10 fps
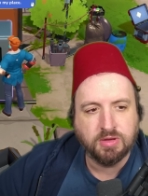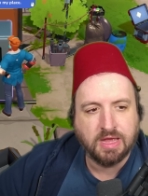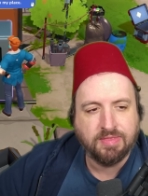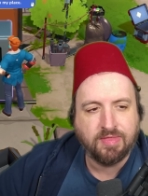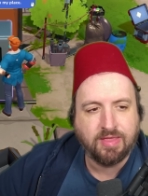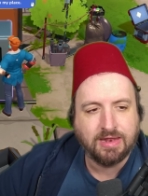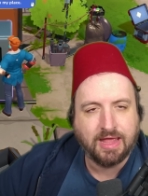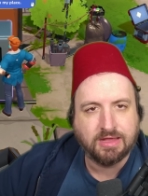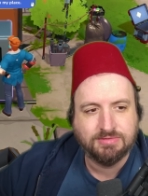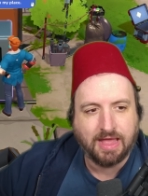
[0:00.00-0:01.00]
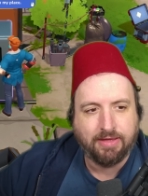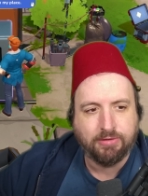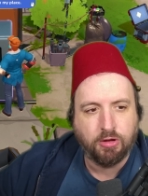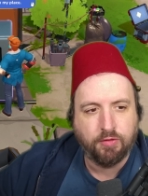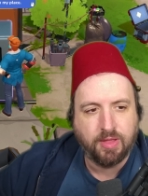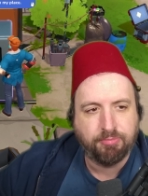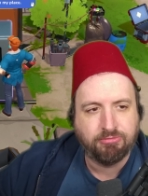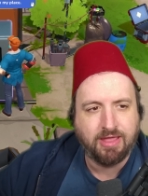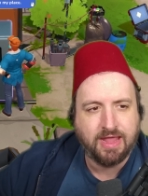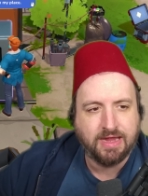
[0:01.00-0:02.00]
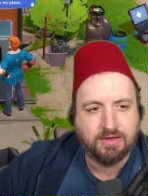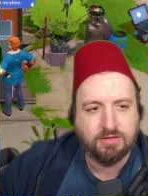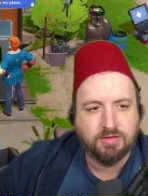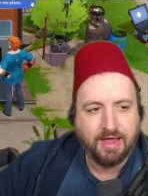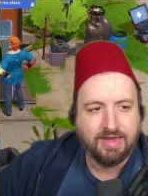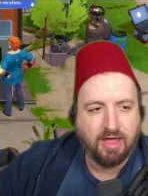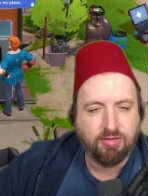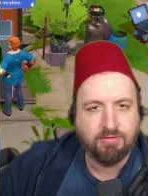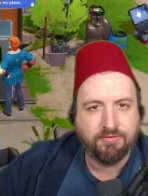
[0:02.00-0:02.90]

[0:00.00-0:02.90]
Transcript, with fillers: and then they like download their brain and now they're a